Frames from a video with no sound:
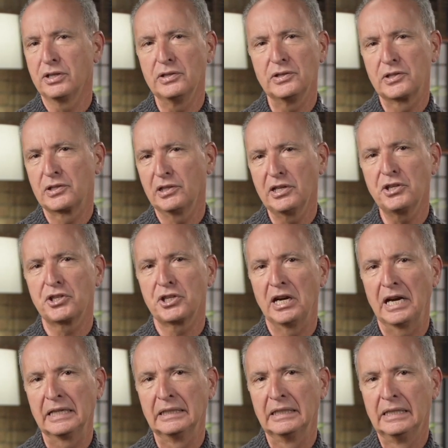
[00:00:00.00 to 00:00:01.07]
and
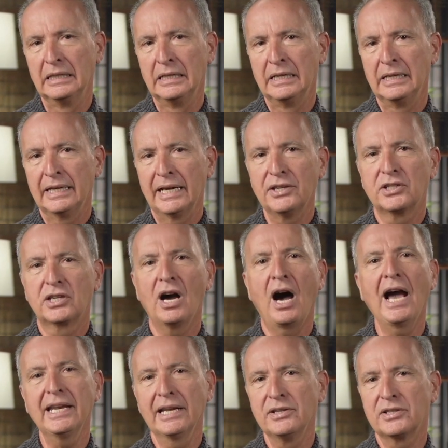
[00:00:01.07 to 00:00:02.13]
slingshot. His
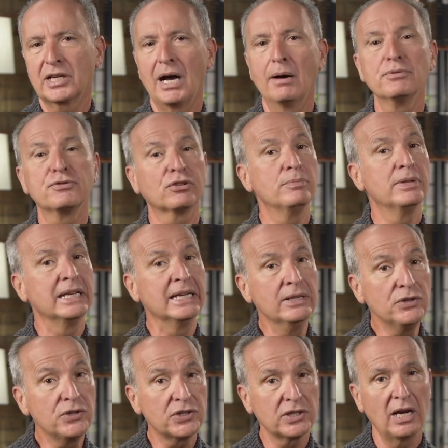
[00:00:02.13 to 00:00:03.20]
guidance comes from the
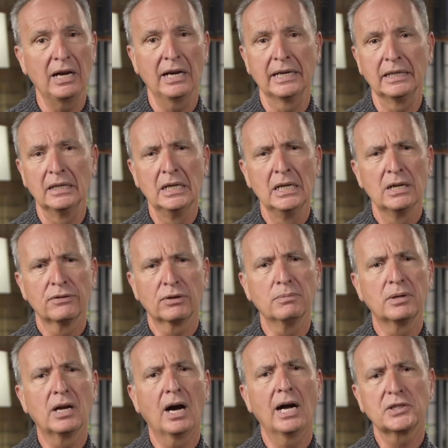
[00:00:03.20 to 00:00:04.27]
inside,
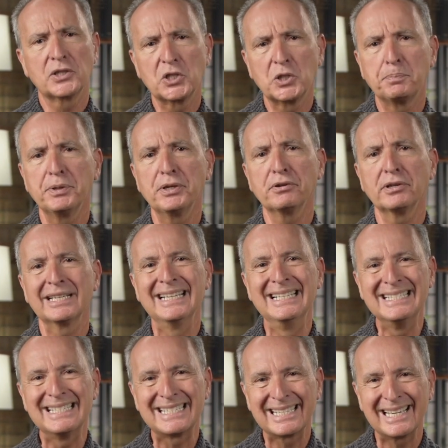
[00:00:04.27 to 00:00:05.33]
from God's Spirit
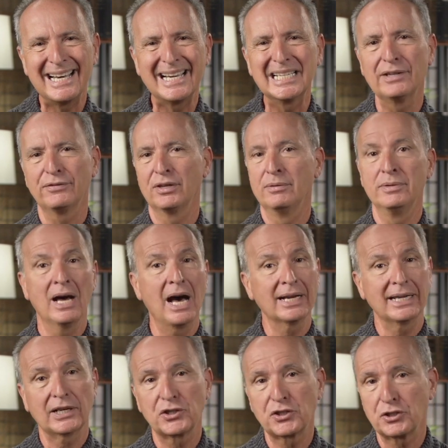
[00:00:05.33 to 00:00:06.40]
inside of him, not
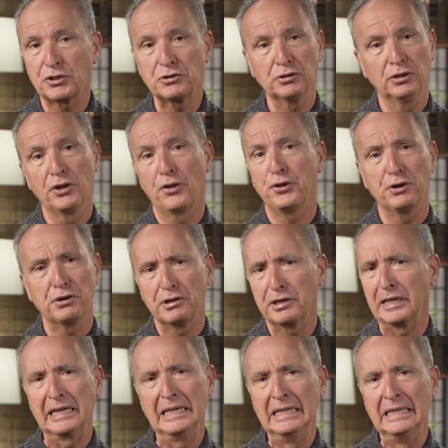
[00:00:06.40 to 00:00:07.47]
external
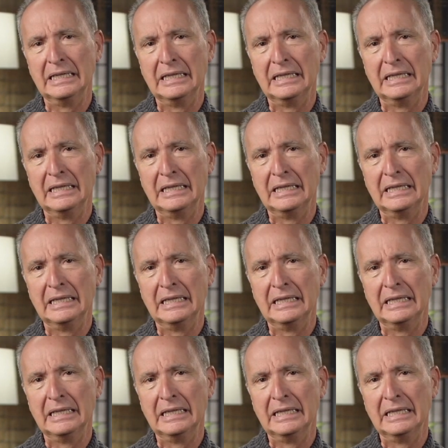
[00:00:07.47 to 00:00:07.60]
authority.